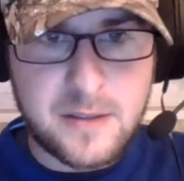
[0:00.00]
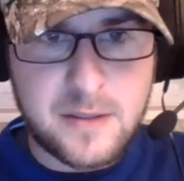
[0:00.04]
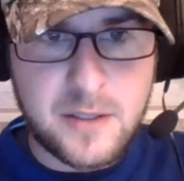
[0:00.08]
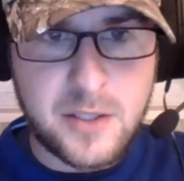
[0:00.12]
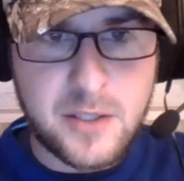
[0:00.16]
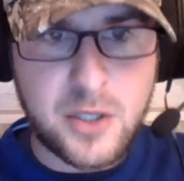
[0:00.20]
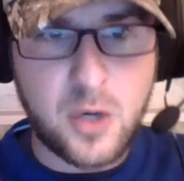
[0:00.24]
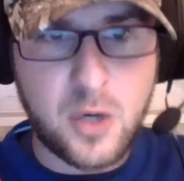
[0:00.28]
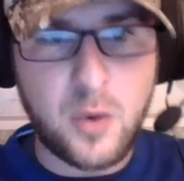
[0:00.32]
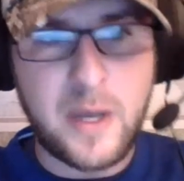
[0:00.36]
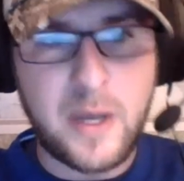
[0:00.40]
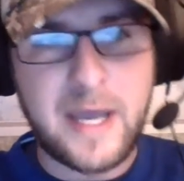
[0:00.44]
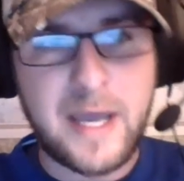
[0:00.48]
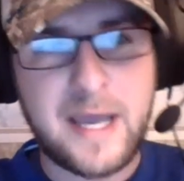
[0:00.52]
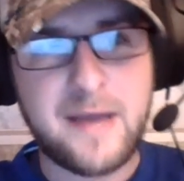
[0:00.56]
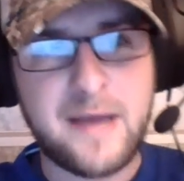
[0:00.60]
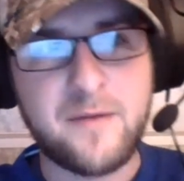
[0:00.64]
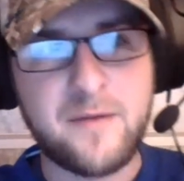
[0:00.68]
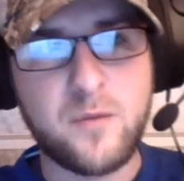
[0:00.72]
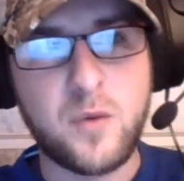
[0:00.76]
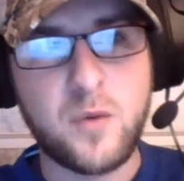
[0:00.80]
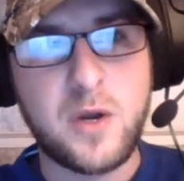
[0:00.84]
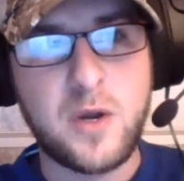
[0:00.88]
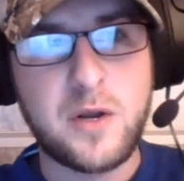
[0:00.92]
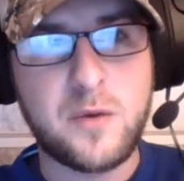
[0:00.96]
You don't have
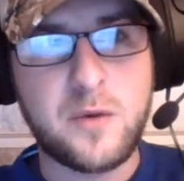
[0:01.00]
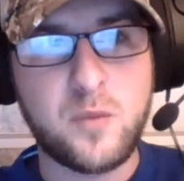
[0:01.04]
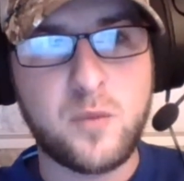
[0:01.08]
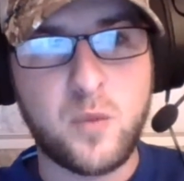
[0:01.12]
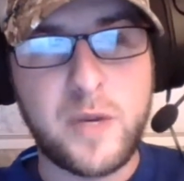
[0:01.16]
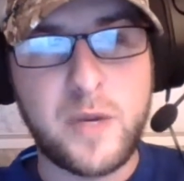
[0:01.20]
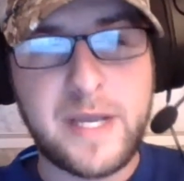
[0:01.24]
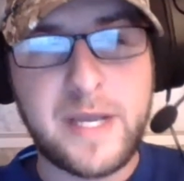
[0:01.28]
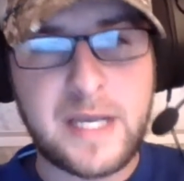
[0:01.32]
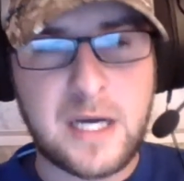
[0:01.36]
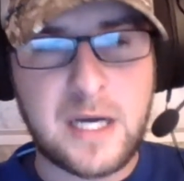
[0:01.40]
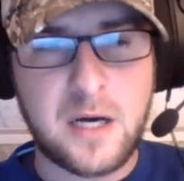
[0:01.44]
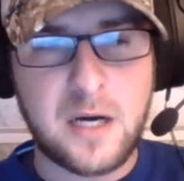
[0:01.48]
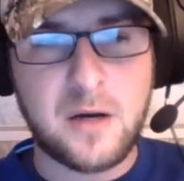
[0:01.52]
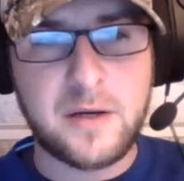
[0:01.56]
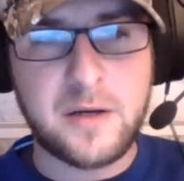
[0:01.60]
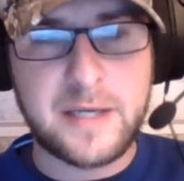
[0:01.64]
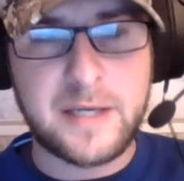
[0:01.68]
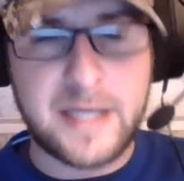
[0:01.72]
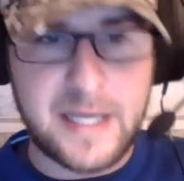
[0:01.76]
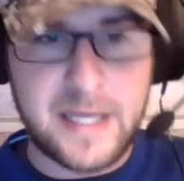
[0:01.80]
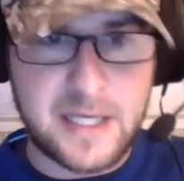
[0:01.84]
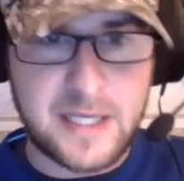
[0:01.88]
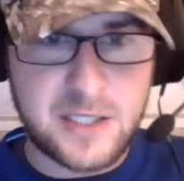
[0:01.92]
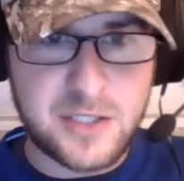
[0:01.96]
what we call in
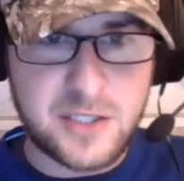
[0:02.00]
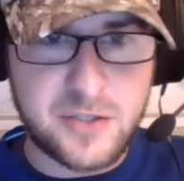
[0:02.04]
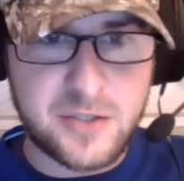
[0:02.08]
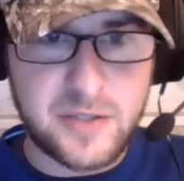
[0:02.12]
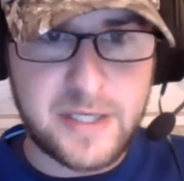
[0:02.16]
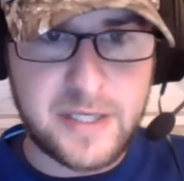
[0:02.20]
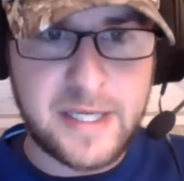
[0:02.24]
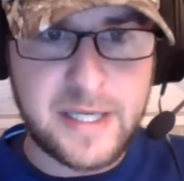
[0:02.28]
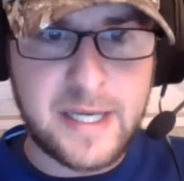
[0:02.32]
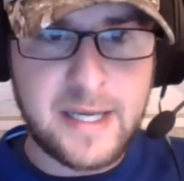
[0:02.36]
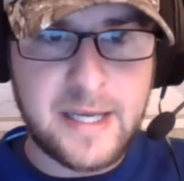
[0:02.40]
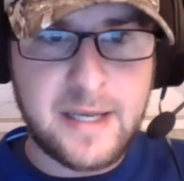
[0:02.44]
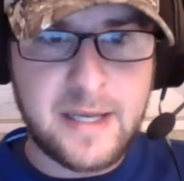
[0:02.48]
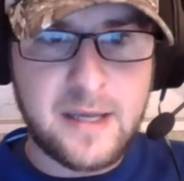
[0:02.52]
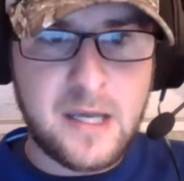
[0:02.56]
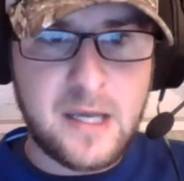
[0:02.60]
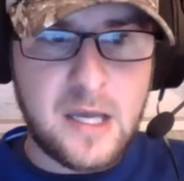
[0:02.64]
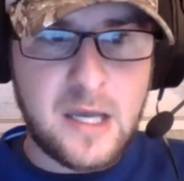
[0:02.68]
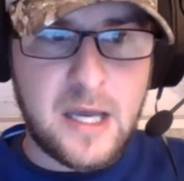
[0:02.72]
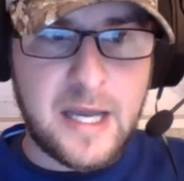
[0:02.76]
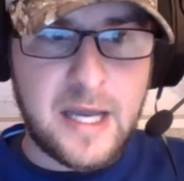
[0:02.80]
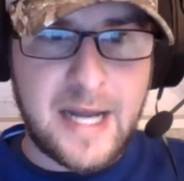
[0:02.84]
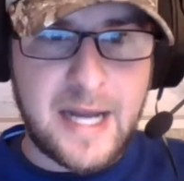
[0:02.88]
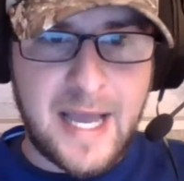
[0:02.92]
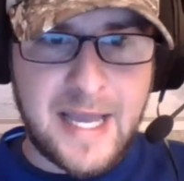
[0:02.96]
the industry
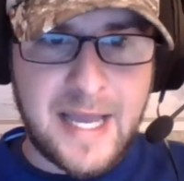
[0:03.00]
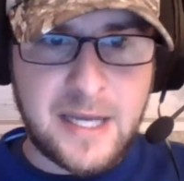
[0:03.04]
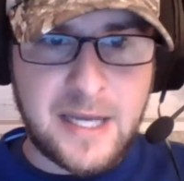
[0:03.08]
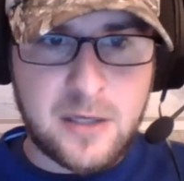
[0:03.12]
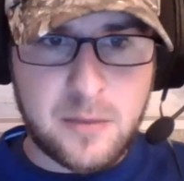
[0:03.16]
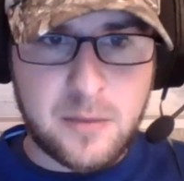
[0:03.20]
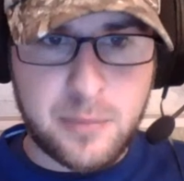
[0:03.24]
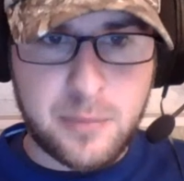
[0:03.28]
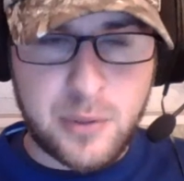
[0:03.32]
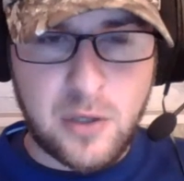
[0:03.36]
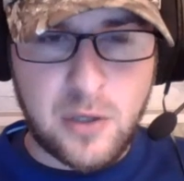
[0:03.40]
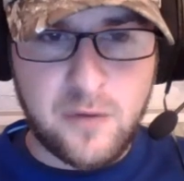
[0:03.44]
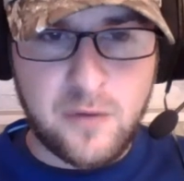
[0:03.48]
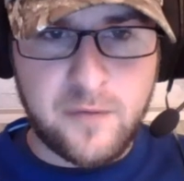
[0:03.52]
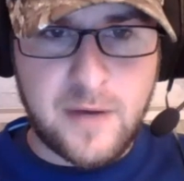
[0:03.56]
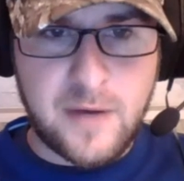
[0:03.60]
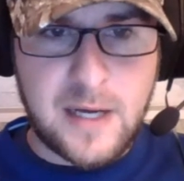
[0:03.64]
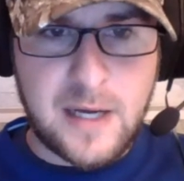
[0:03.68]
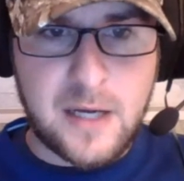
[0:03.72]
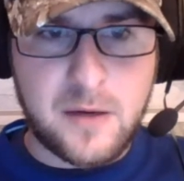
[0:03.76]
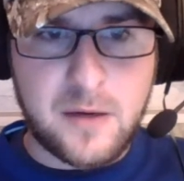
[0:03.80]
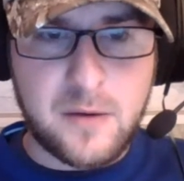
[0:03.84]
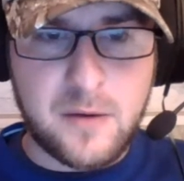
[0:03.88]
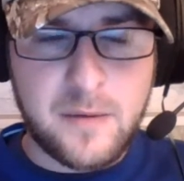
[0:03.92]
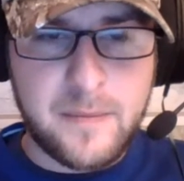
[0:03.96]
an anchor
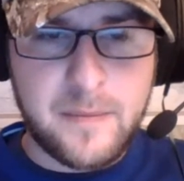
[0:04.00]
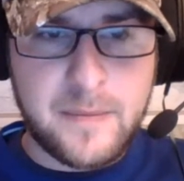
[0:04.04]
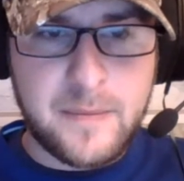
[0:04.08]
profile.